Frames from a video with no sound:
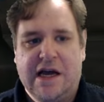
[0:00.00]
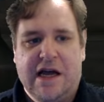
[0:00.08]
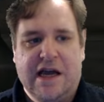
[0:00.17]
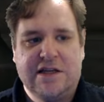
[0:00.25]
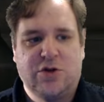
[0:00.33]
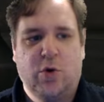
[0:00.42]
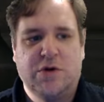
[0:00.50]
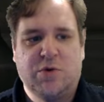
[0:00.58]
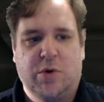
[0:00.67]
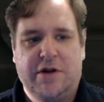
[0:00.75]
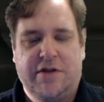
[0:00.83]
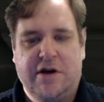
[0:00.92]
It's always
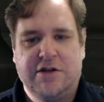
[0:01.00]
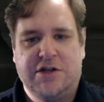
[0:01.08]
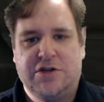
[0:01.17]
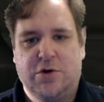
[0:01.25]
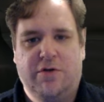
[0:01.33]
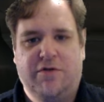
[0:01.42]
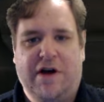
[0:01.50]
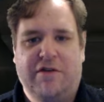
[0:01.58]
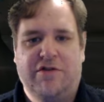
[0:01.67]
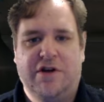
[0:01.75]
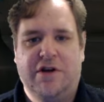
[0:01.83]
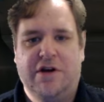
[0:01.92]
one of those you sort of have
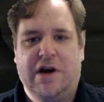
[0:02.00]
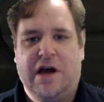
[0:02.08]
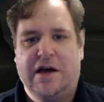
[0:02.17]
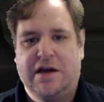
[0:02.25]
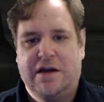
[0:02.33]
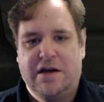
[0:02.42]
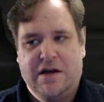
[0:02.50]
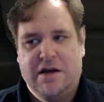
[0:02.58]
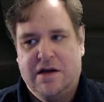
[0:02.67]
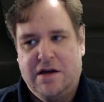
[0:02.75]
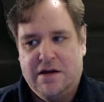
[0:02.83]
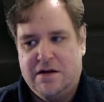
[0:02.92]
to like
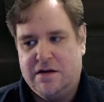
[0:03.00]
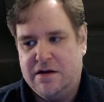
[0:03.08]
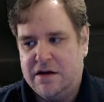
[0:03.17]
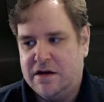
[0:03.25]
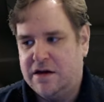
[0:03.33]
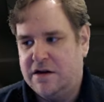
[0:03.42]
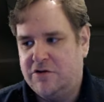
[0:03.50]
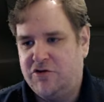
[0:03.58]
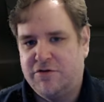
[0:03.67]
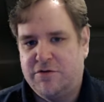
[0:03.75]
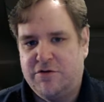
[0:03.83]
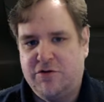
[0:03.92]
uh,
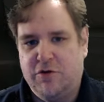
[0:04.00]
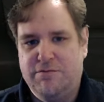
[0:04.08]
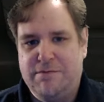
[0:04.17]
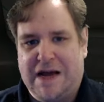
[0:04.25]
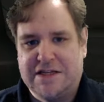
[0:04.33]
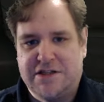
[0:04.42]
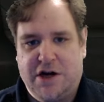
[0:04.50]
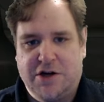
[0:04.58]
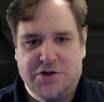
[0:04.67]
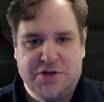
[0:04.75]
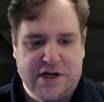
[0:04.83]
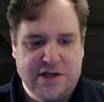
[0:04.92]
just sort of massage
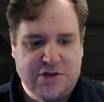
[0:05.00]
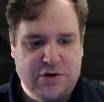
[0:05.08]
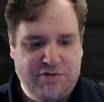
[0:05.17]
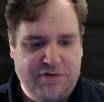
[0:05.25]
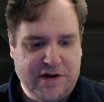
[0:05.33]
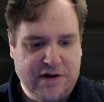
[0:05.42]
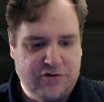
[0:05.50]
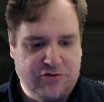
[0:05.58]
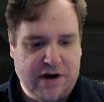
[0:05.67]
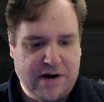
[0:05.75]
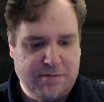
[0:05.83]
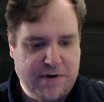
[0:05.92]
until it sort of feels
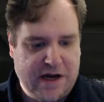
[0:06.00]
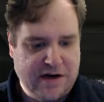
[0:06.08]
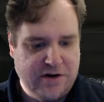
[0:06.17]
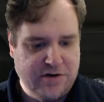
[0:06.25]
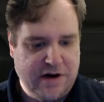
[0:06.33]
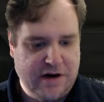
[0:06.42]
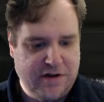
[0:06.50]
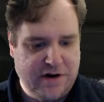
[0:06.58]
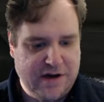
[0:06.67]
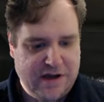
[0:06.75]
right, but I hadn't done anything